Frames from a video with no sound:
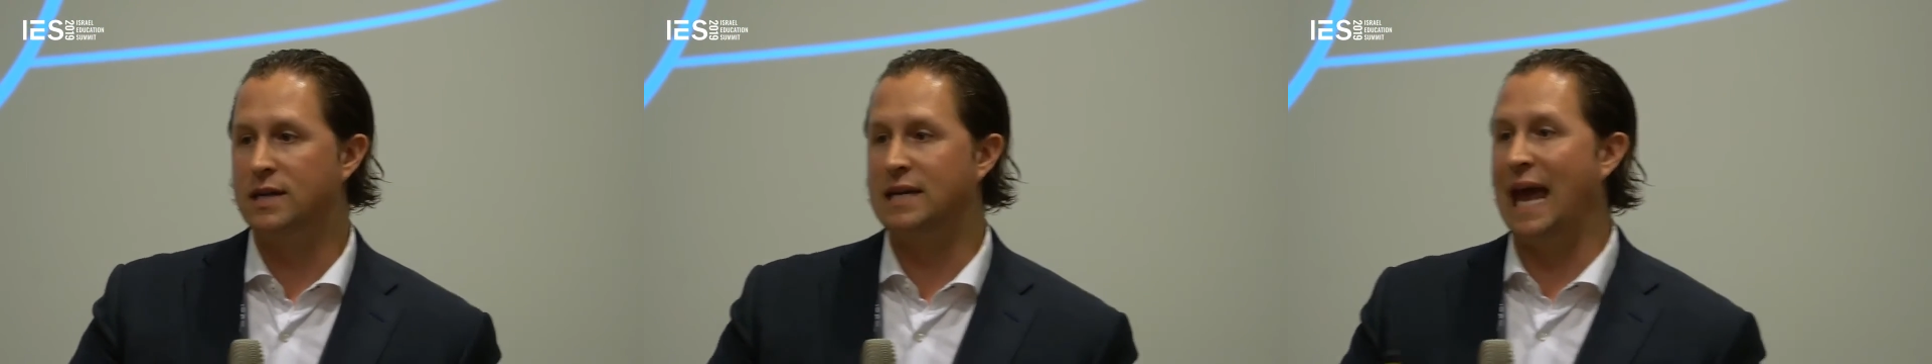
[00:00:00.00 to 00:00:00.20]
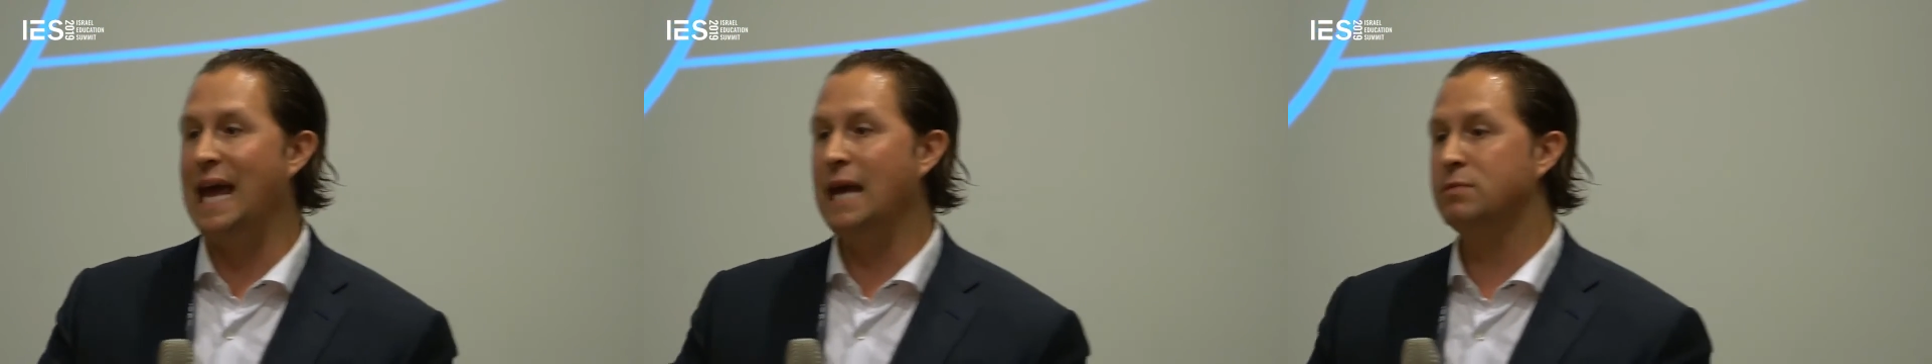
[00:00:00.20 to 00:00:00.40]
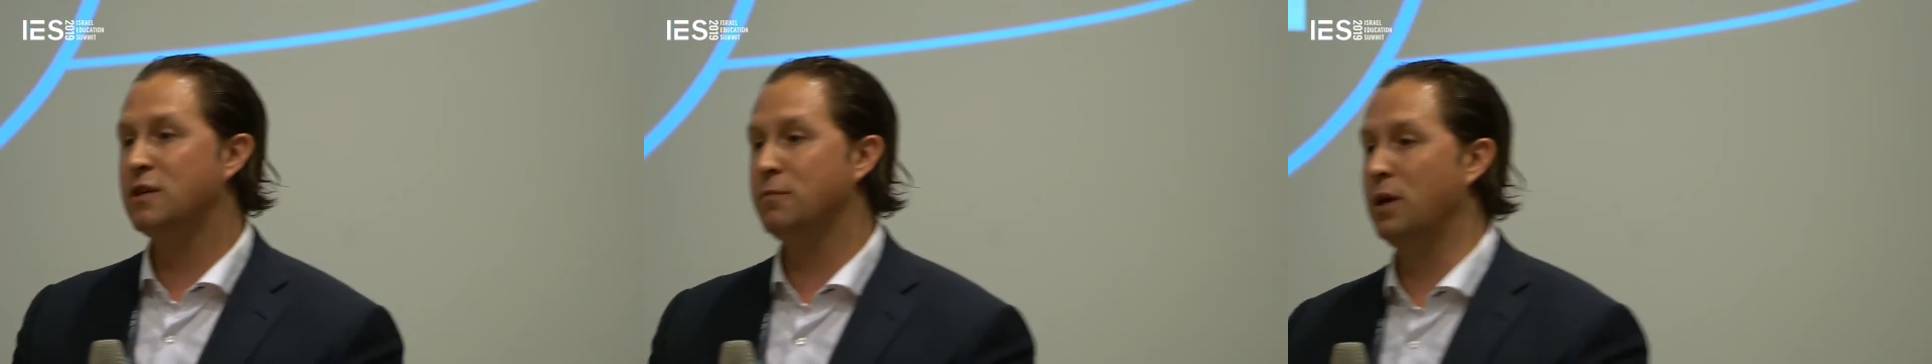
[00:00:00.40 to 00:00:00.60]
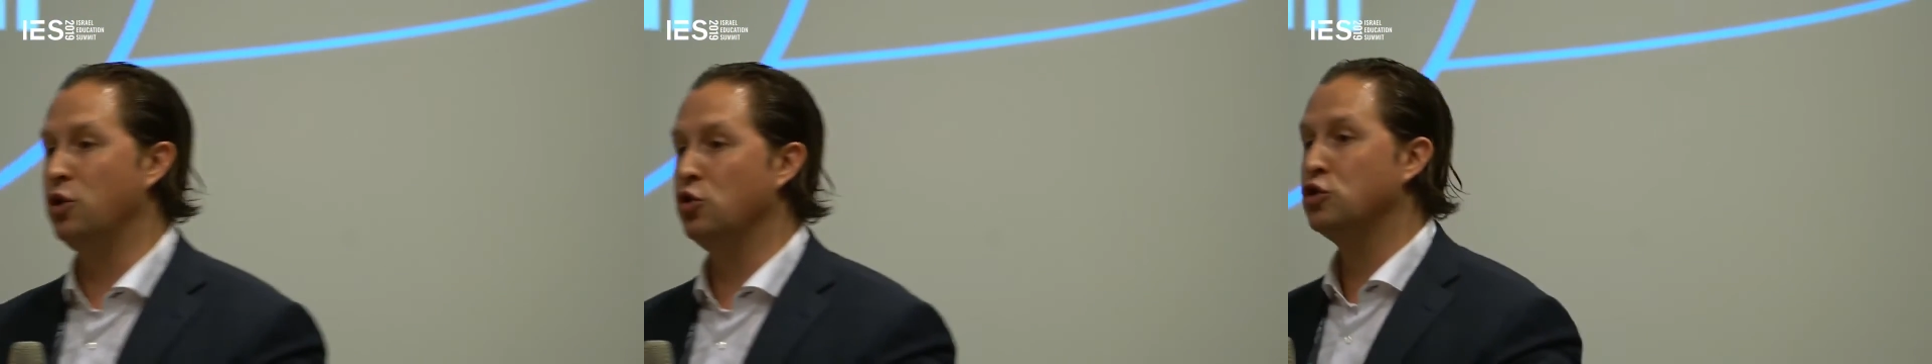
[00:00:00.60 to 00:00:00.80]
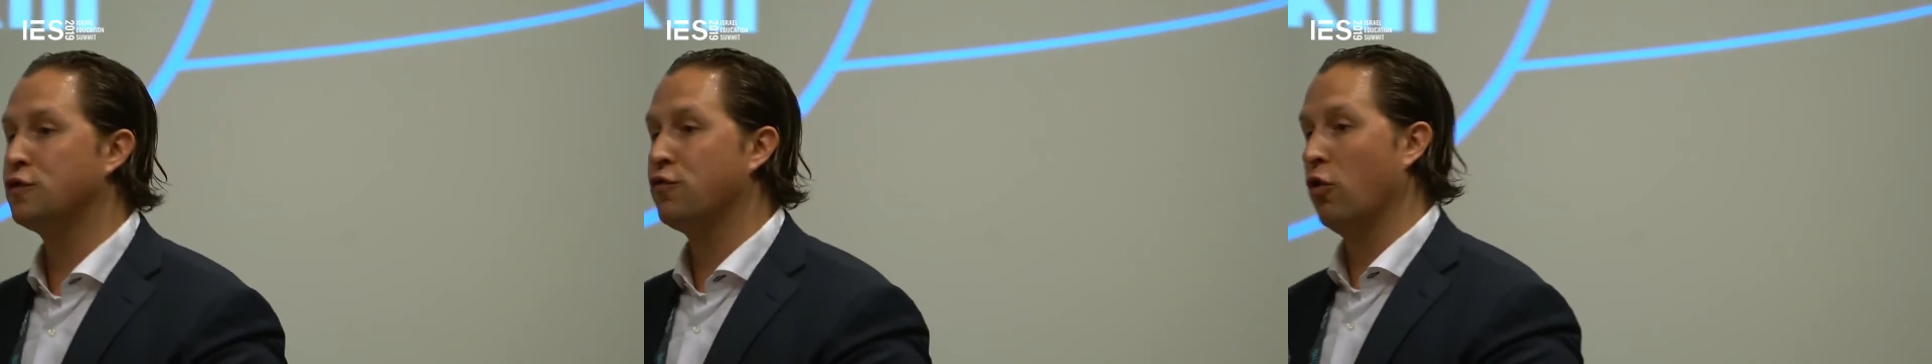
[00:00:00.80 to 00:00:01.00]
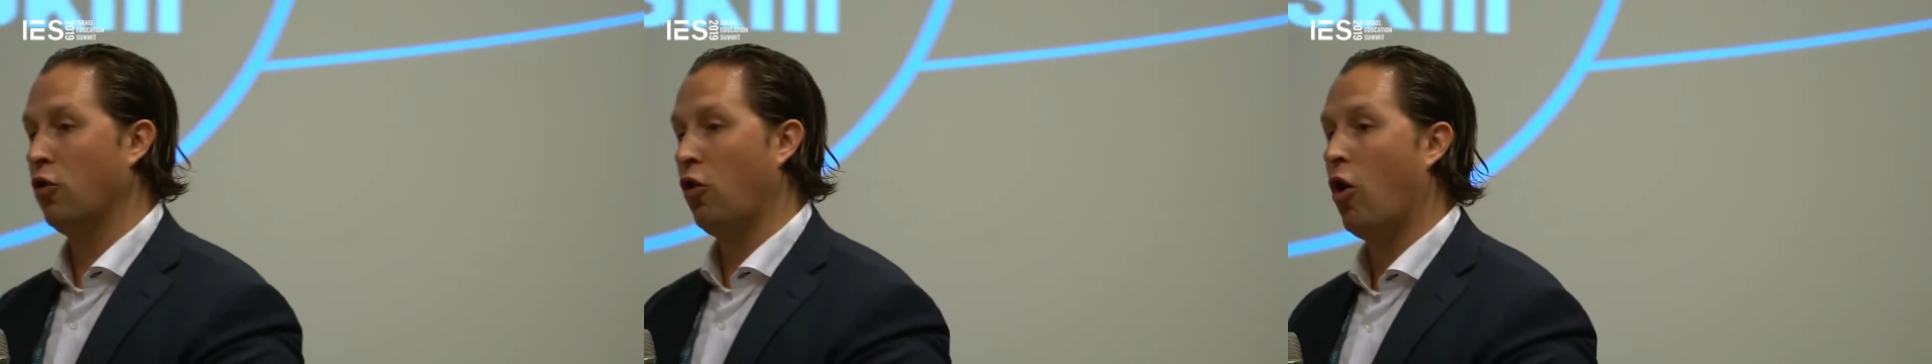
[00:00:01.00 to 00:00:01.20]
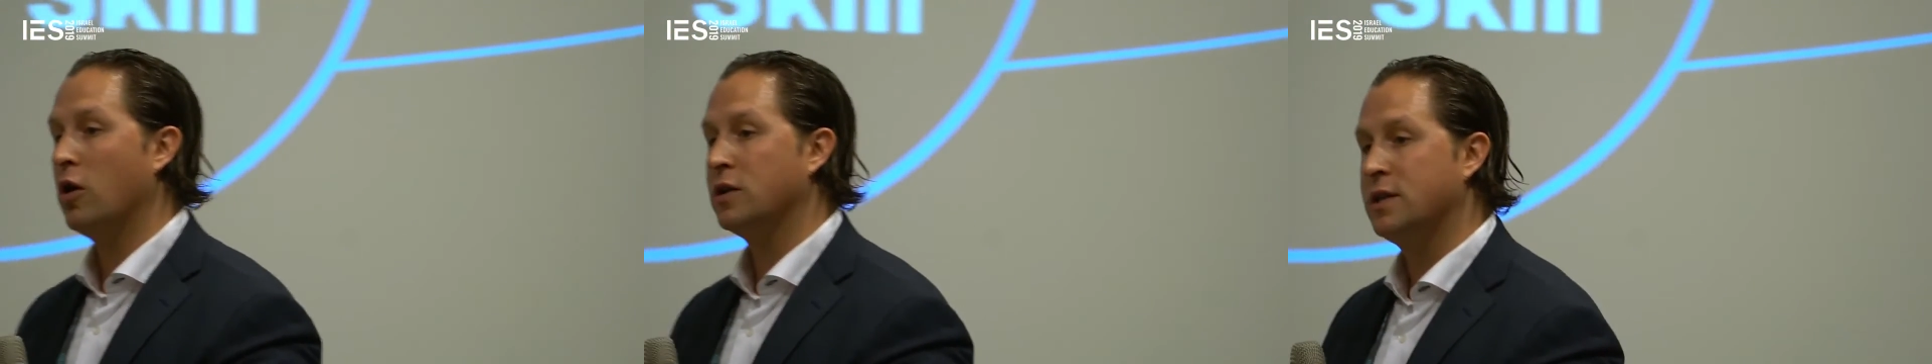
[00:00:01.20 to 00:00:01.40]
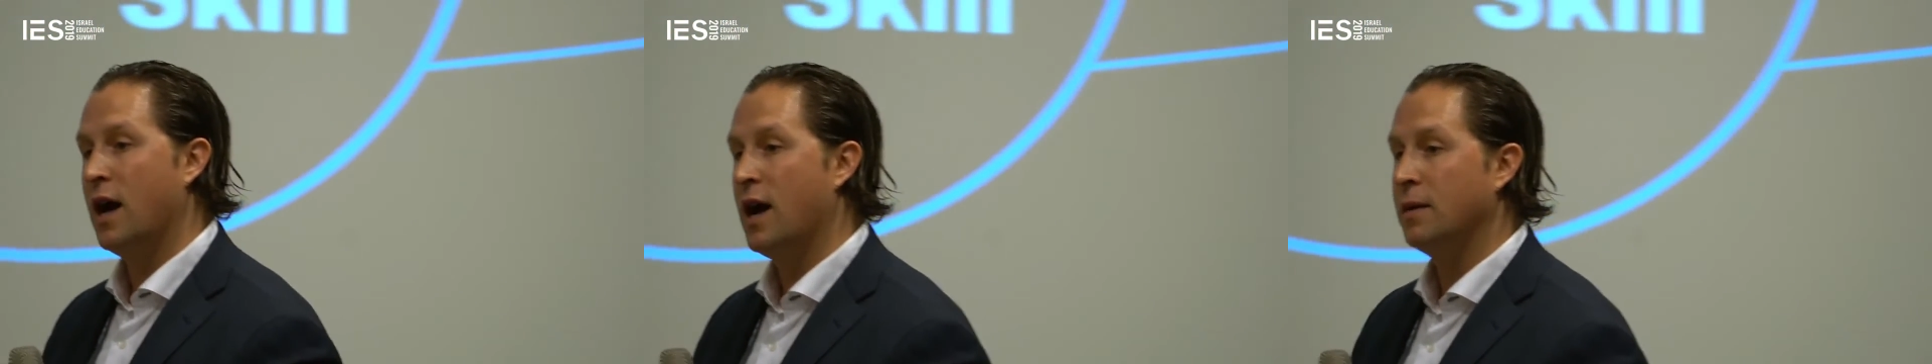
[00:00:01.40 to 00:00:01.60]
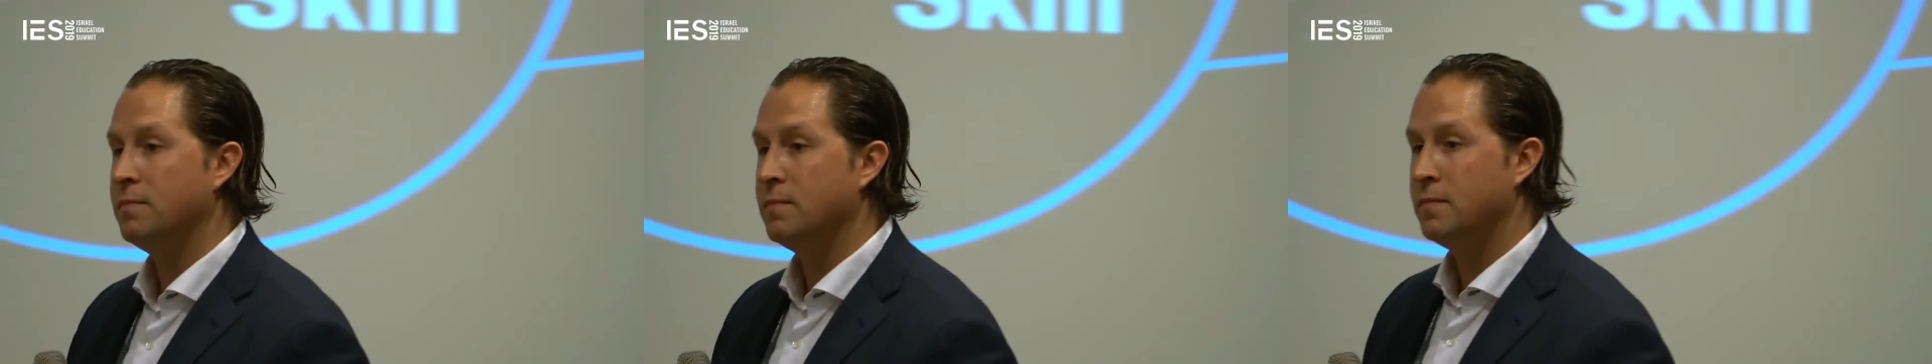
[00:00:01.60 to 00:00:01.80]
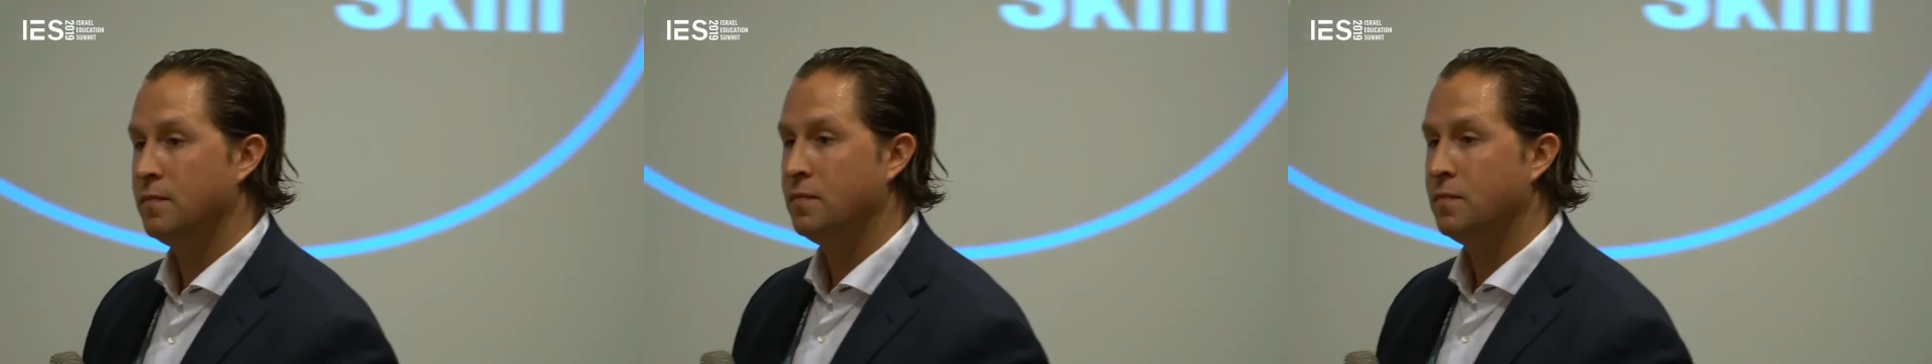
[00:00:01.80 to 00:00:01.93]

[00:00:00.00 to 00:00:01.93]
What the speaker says: Games have been used for a long time.